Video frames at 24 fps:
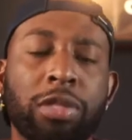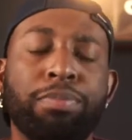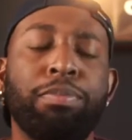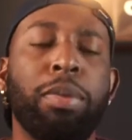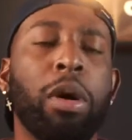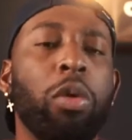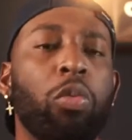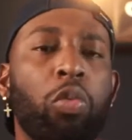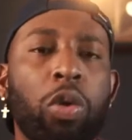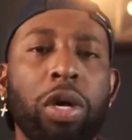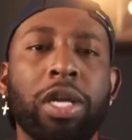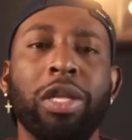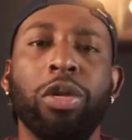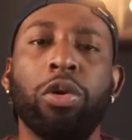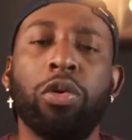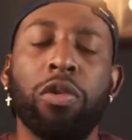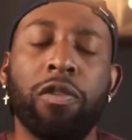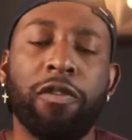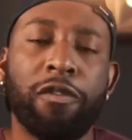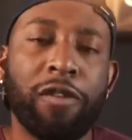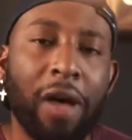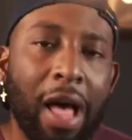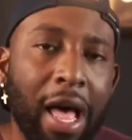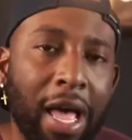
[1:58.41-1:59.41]
But what you'll
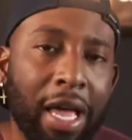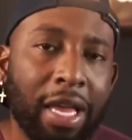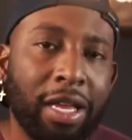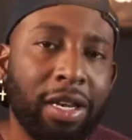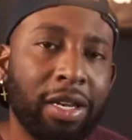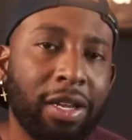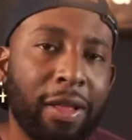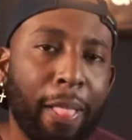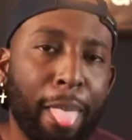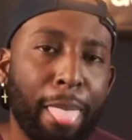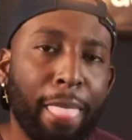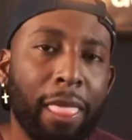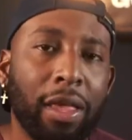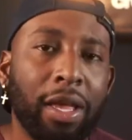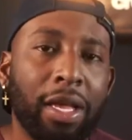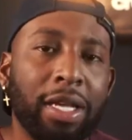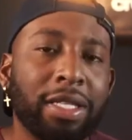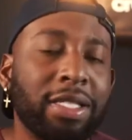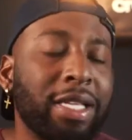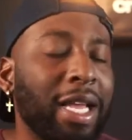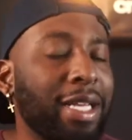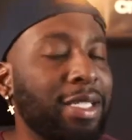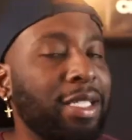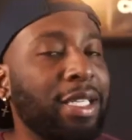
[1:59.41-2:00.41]
find
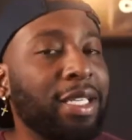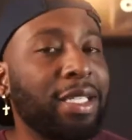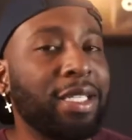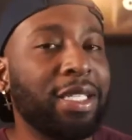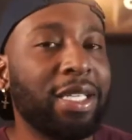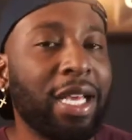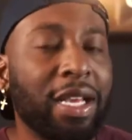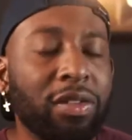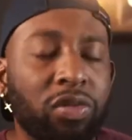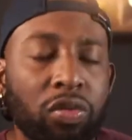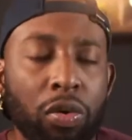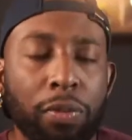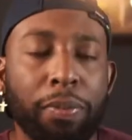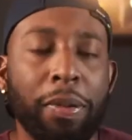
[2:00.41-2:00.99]
is that successful